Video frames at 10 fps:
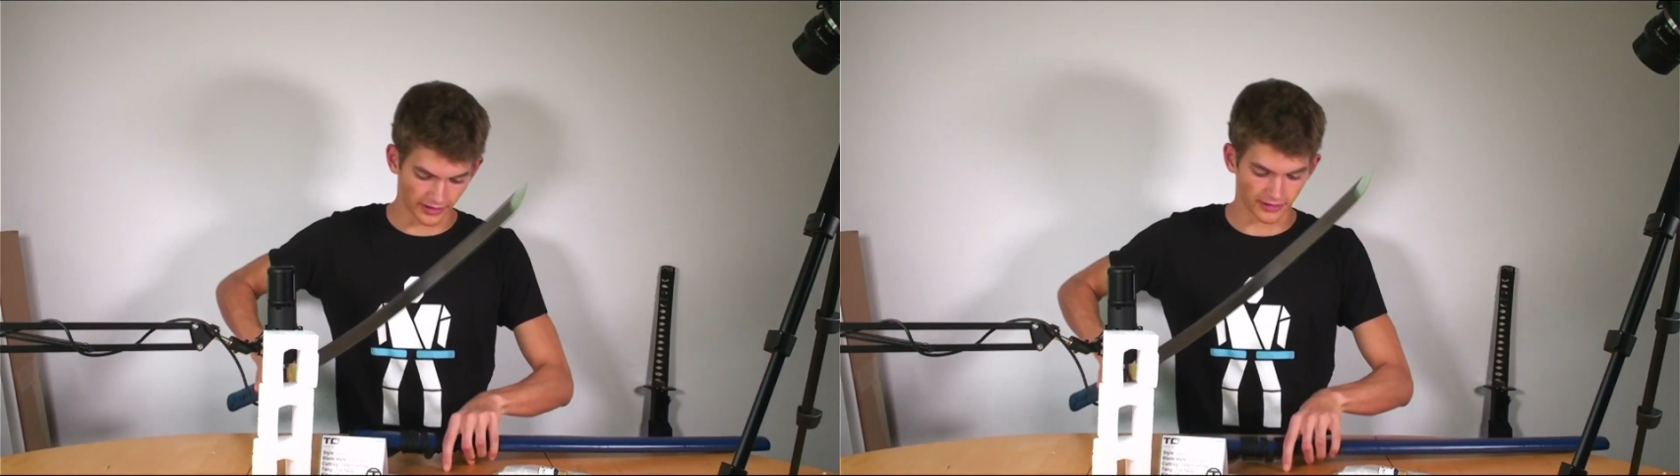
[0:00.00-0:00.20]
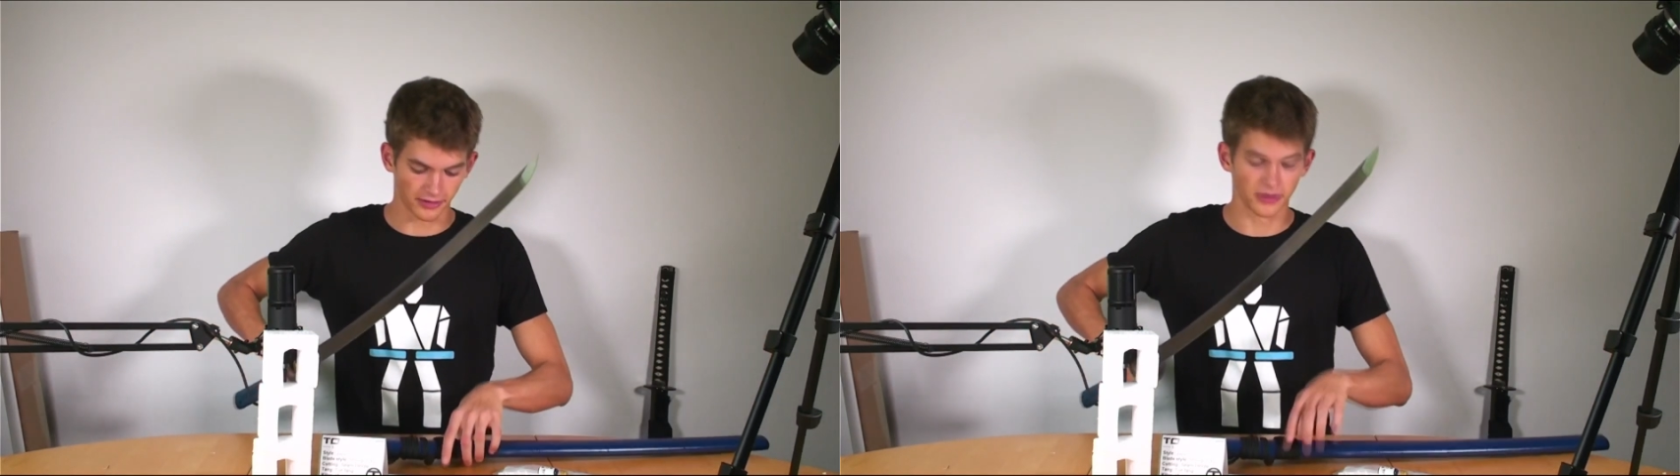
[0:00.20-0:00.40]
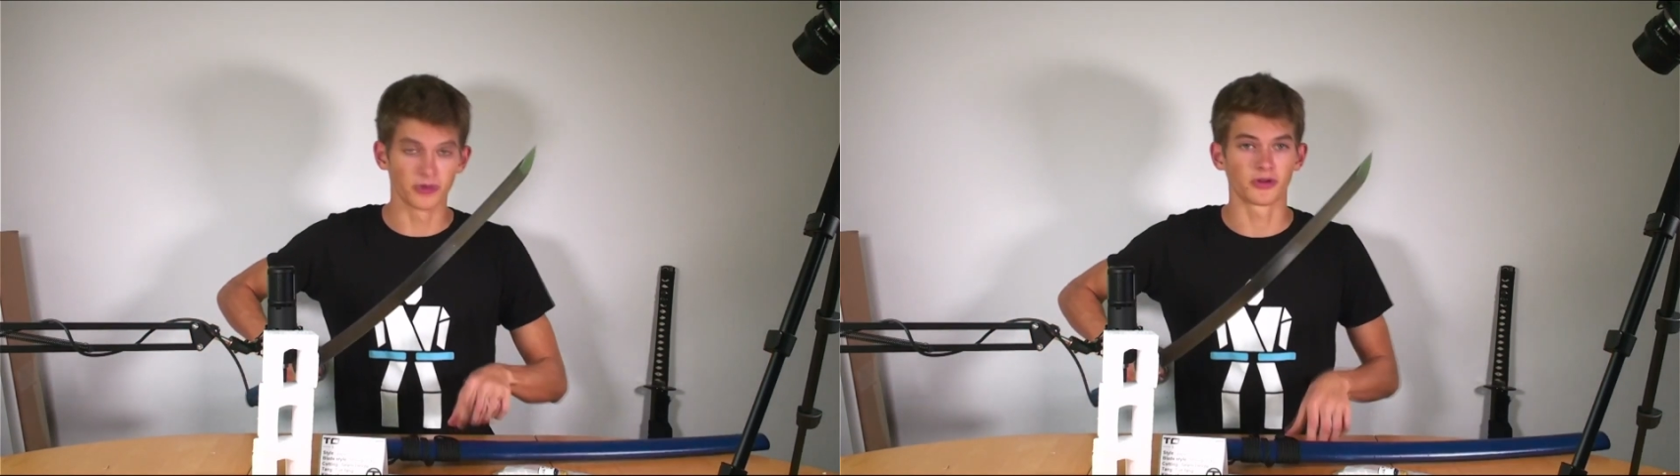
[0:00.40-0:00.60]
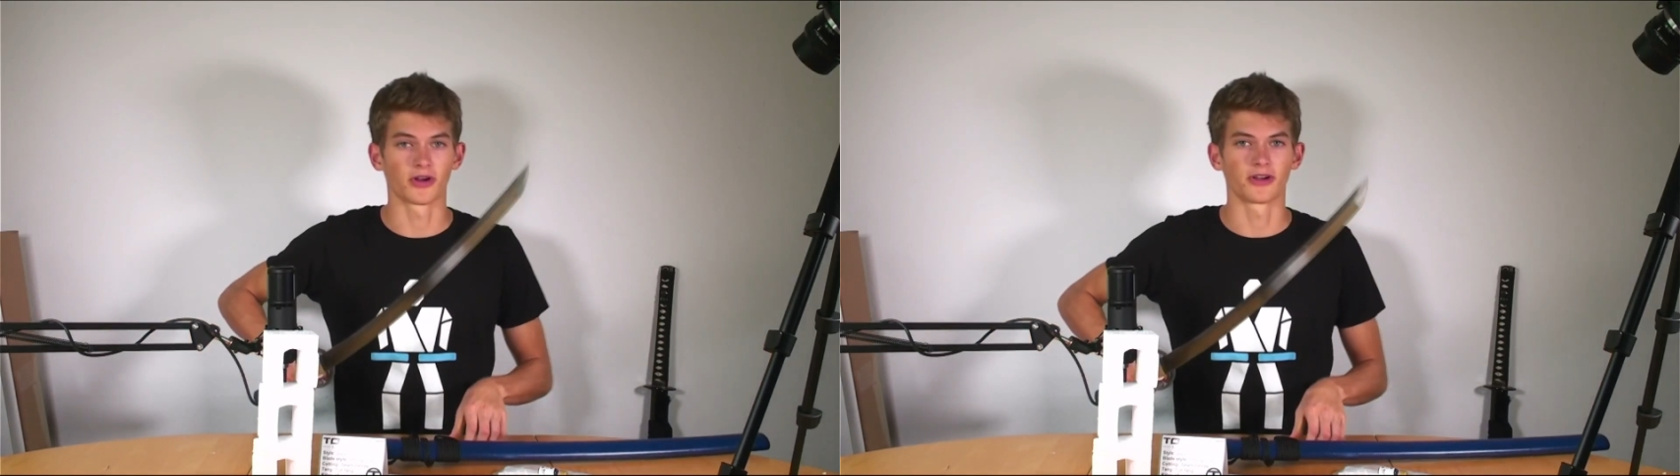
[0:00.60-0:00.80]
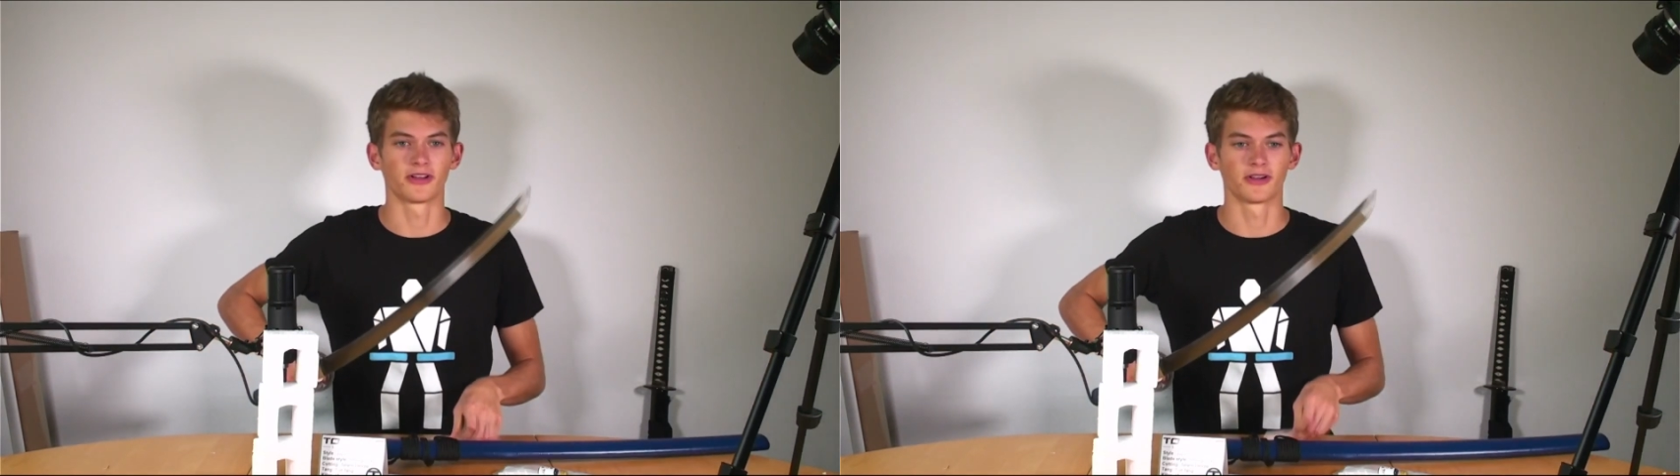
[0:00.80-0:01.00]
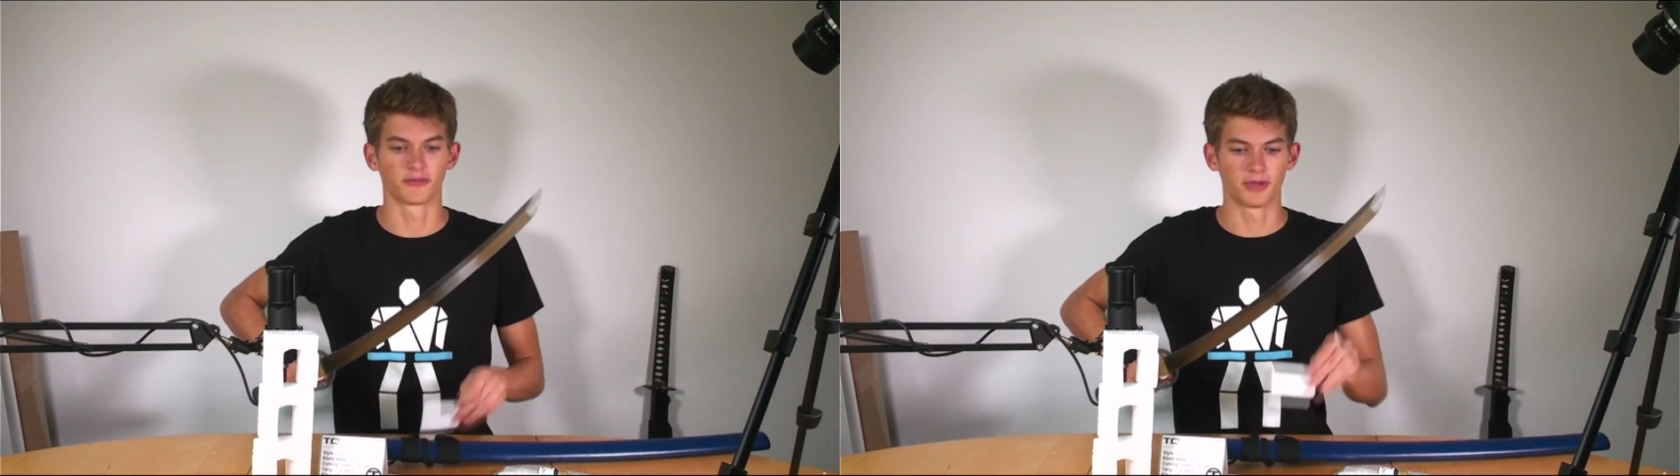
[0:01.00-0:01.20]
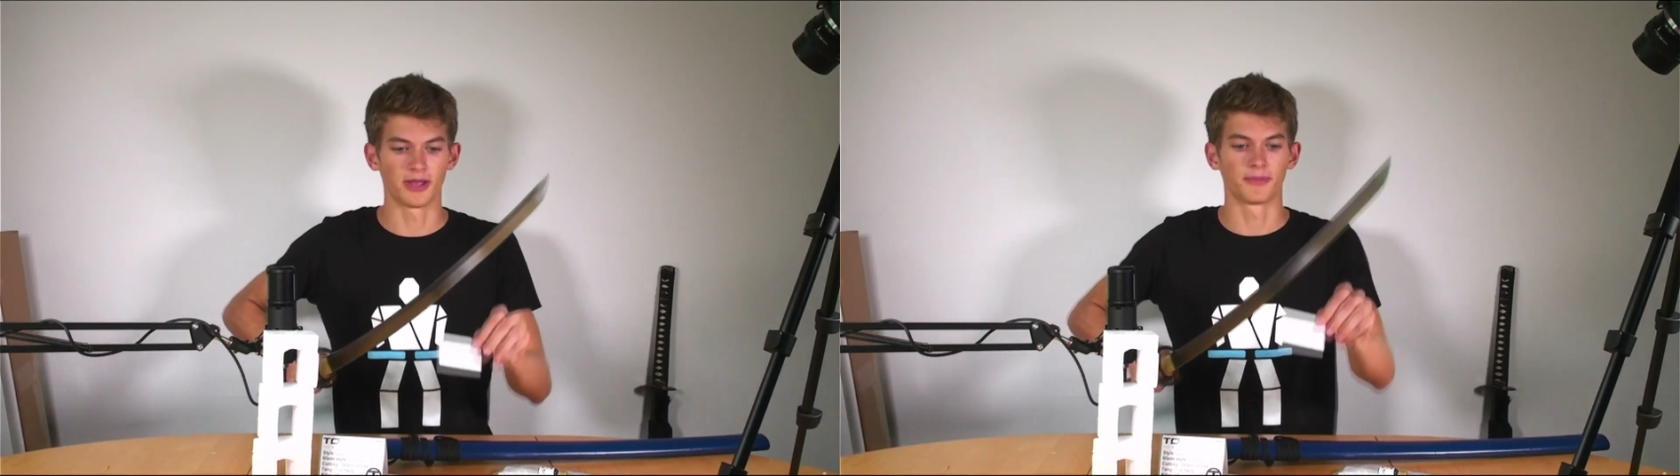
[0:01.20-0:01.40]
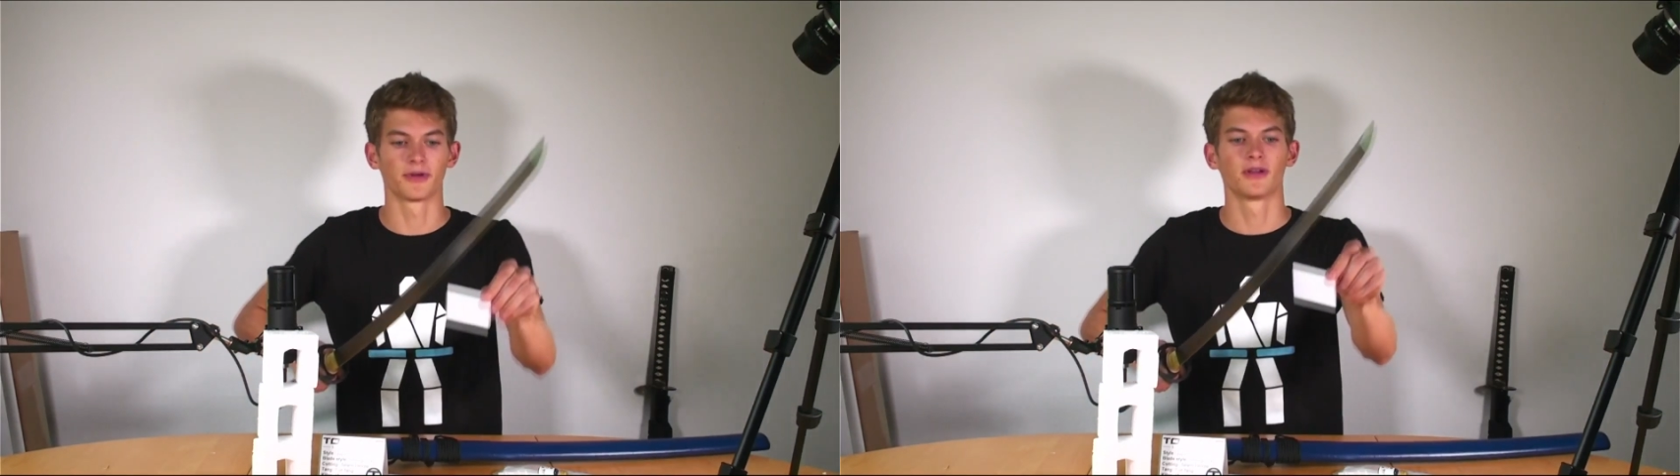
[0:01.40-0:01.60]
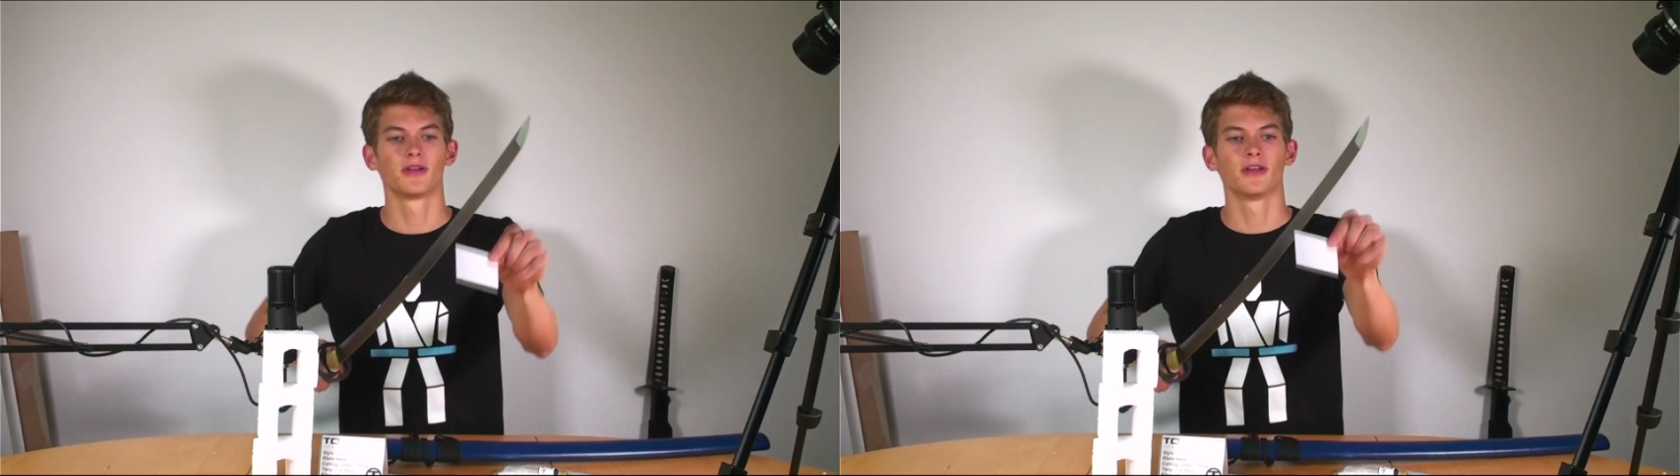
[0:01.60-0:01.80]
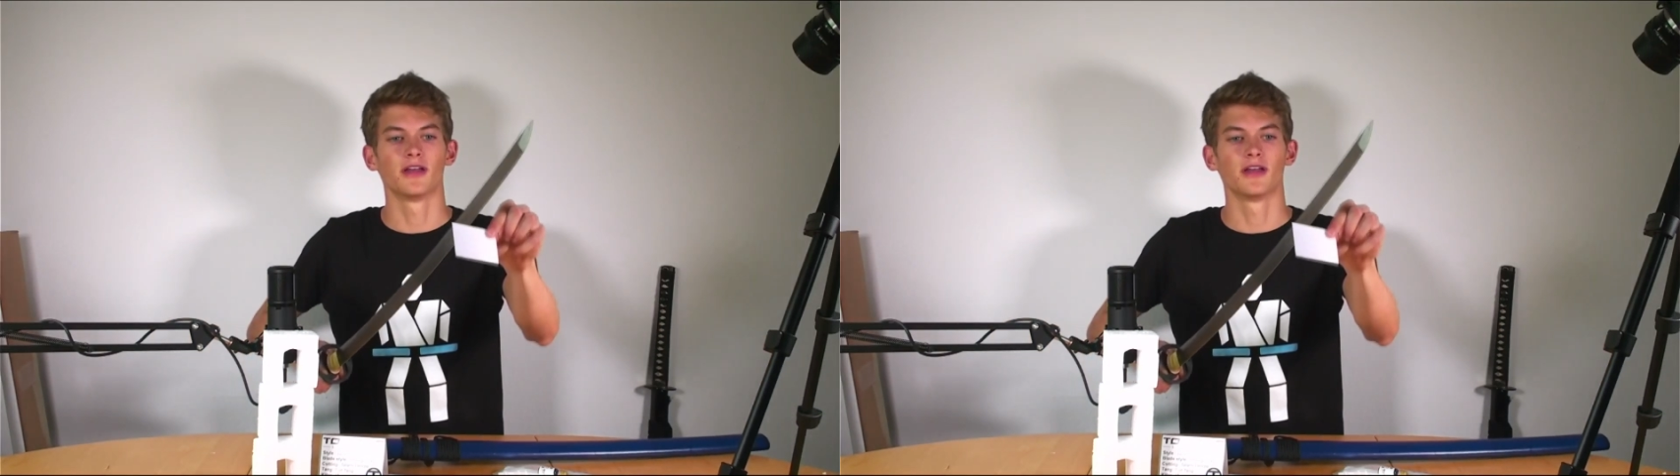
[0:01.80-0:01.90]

a little note card here of paper